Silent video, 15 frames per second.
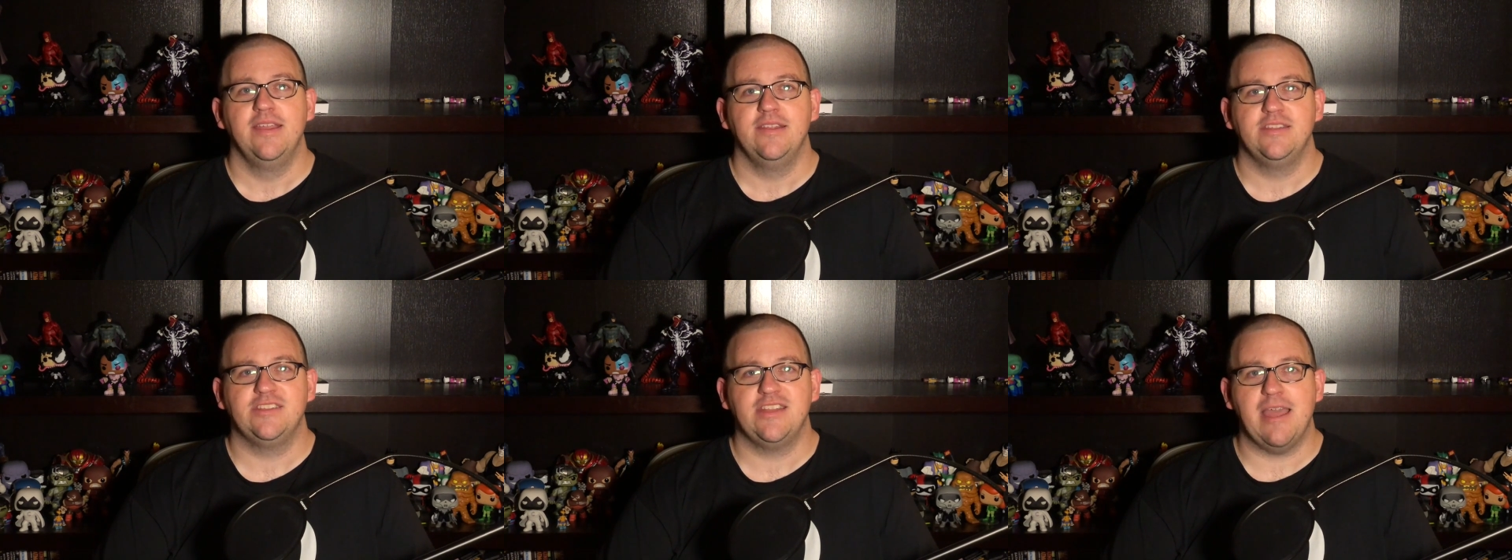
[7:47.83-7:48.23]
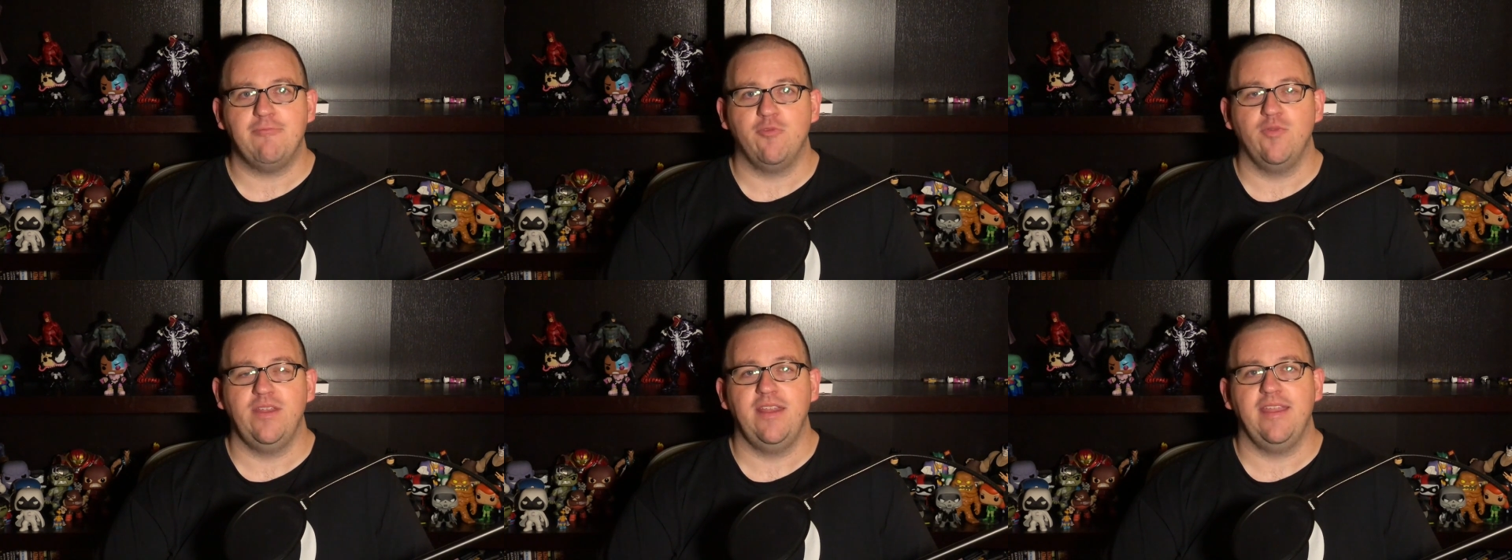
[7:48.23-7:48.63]

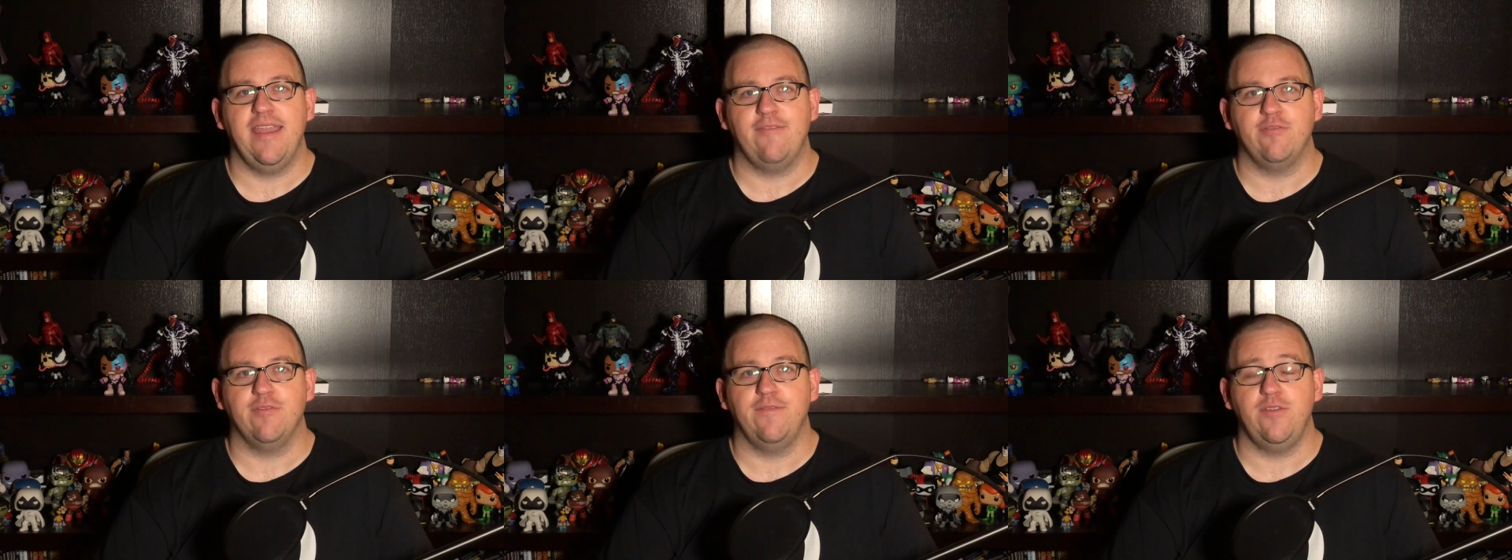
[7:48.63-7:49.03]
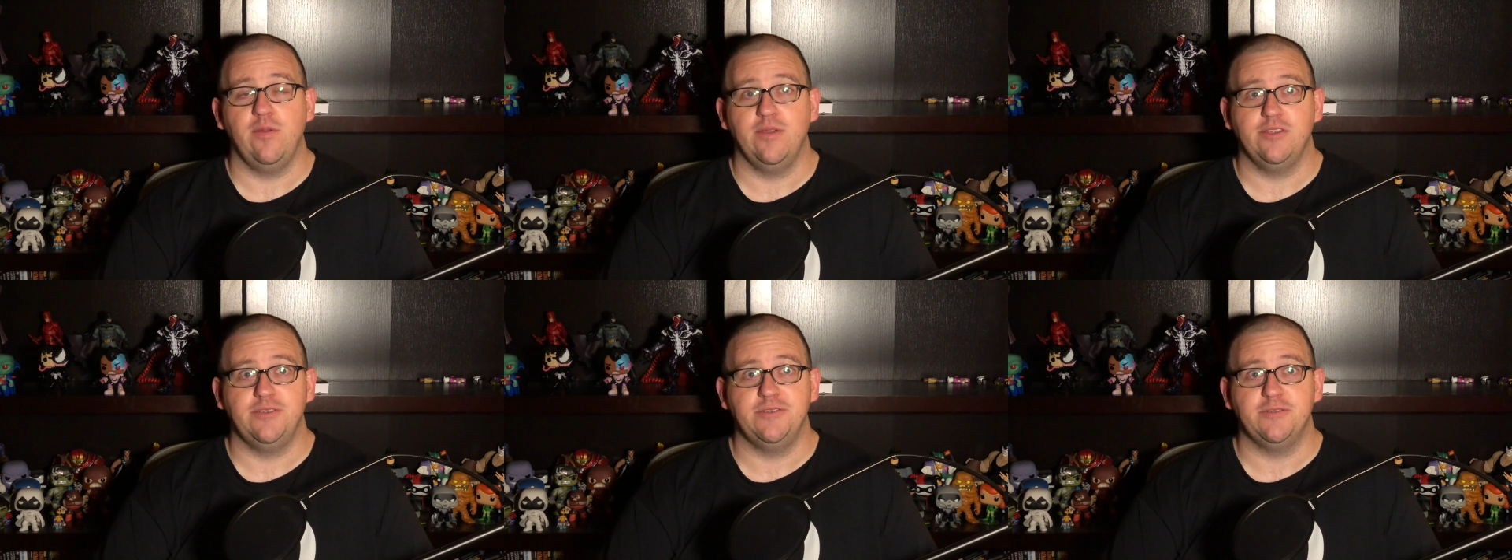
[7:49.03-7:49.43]
stopped reading after a
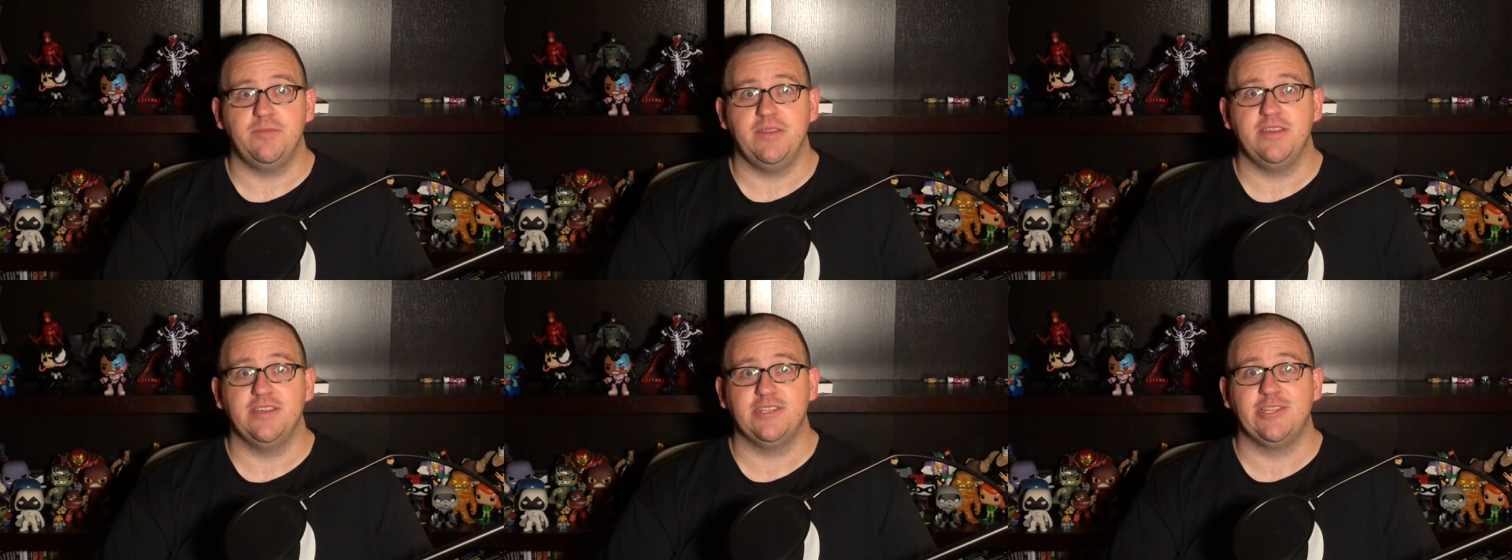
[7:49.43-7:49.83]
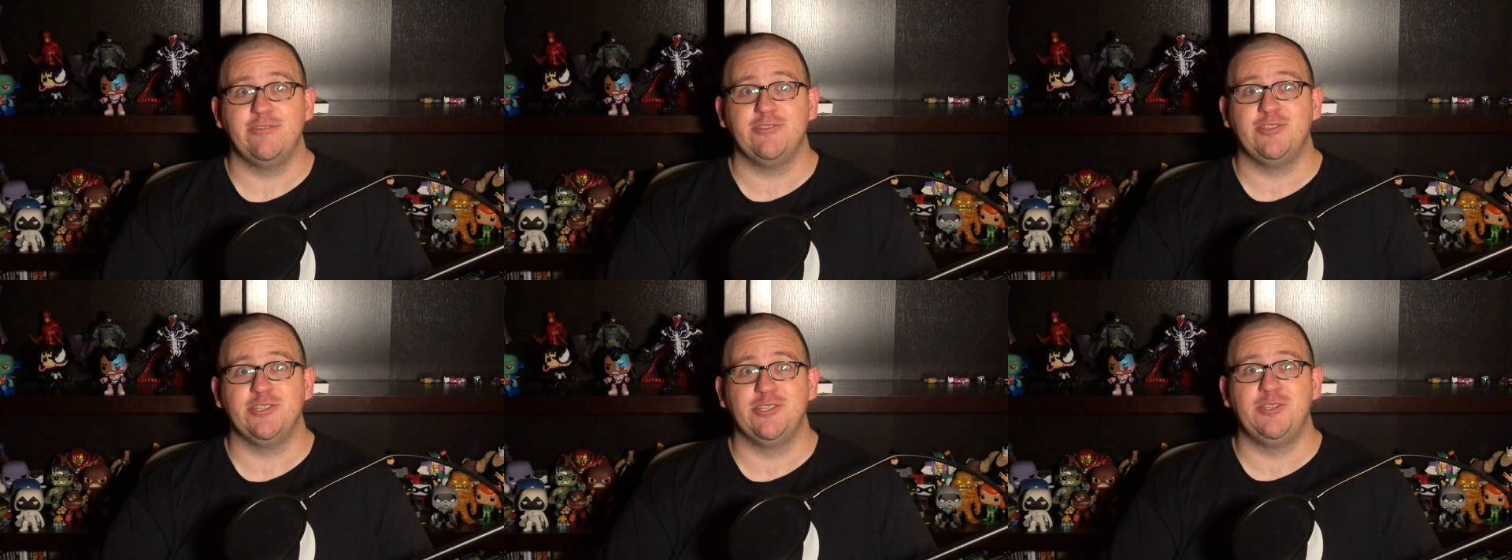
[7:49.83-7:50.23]
few issues because
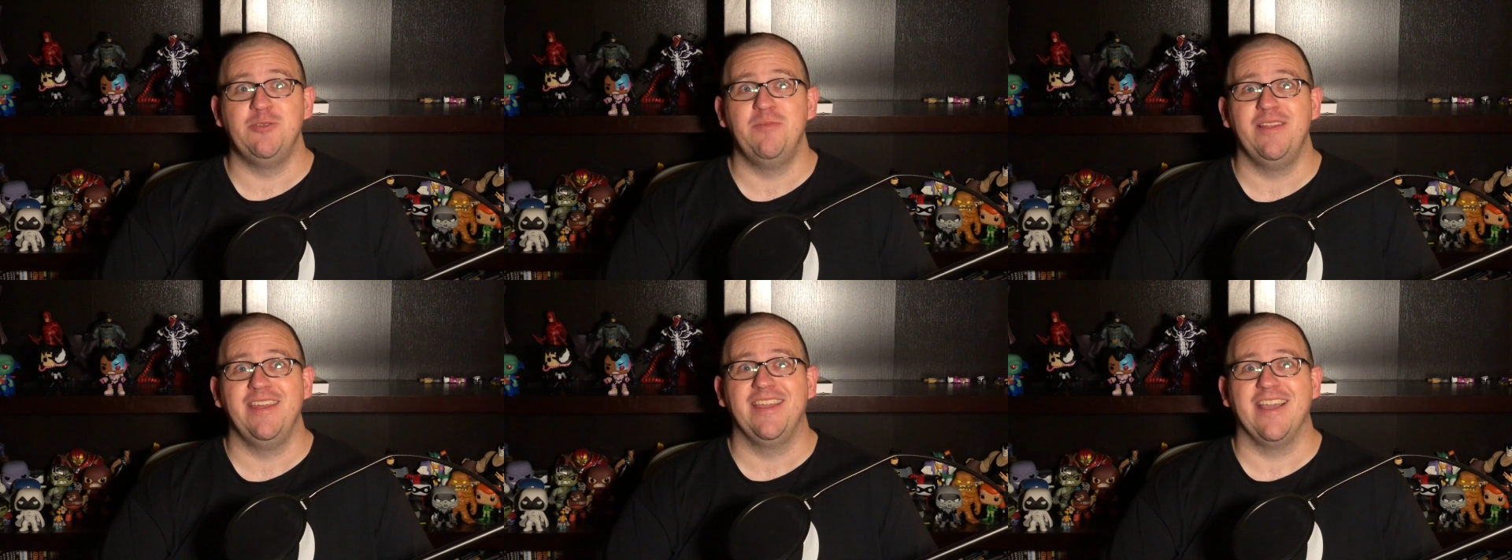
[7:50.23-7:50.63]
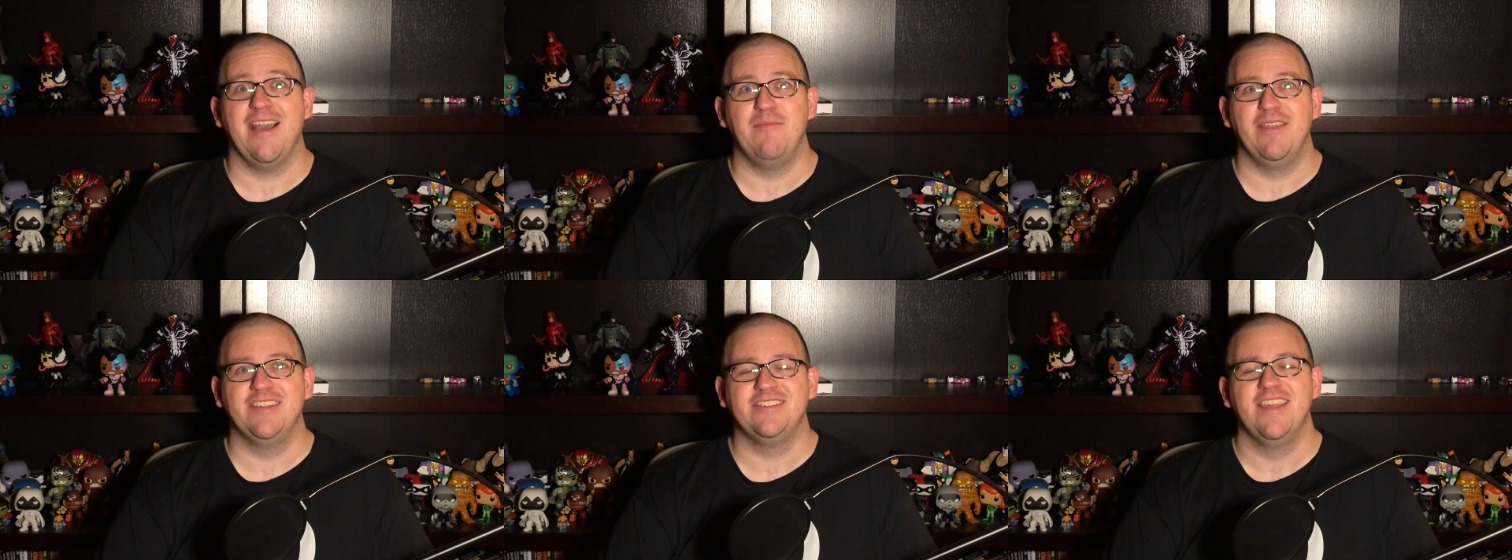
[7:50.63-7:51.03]
there's just too many
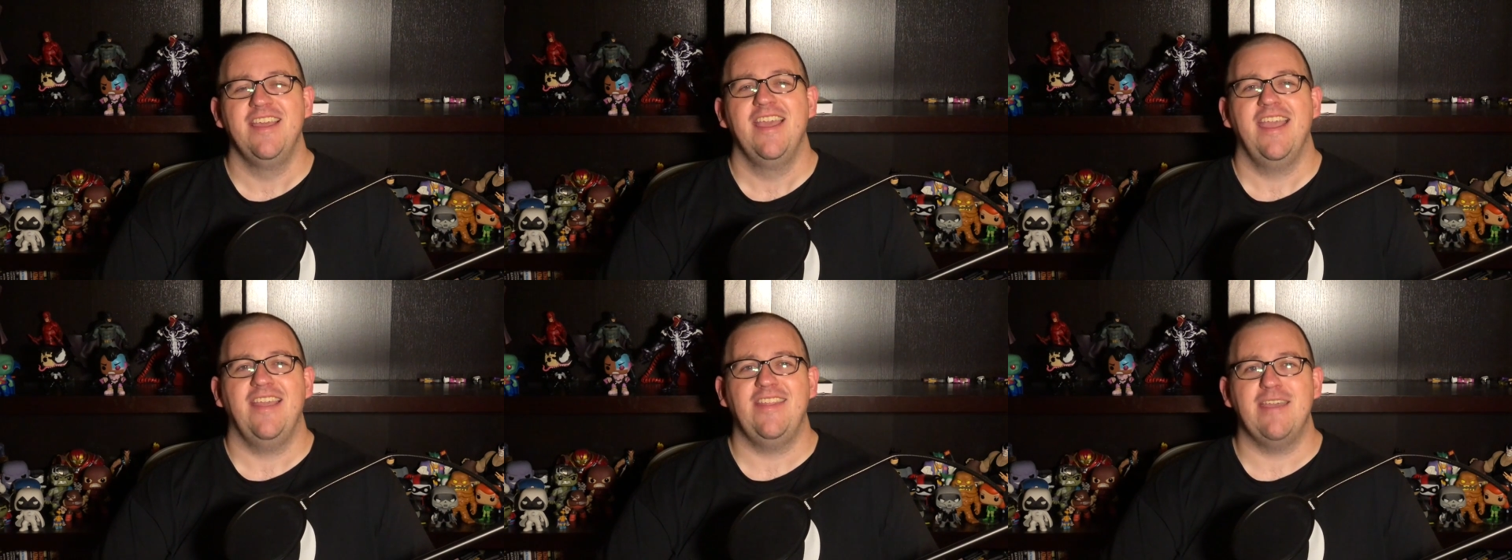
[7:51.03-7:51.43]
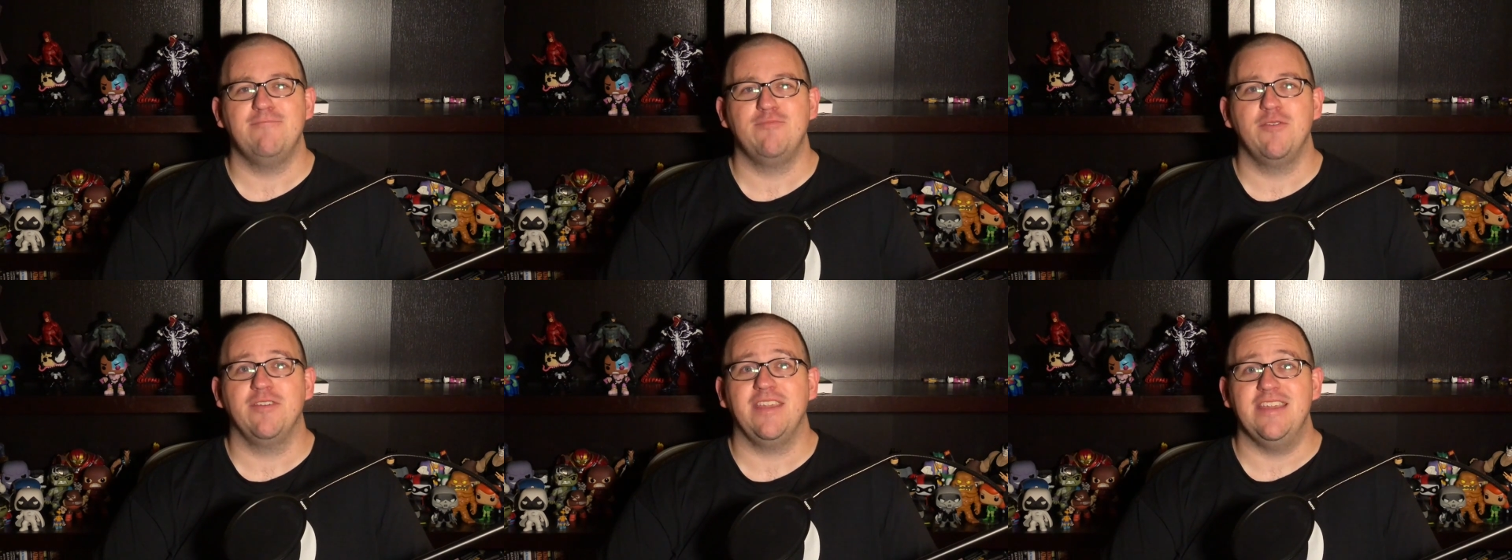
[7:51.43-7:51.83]
comics. And
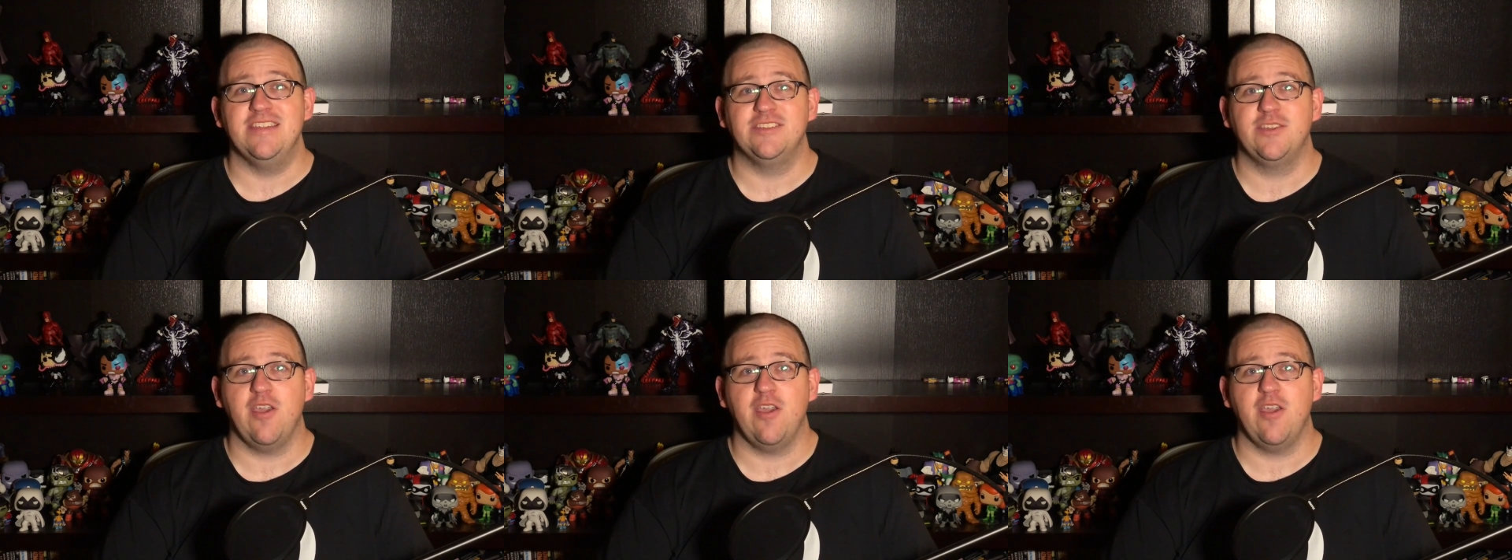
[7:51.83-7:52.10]
that book is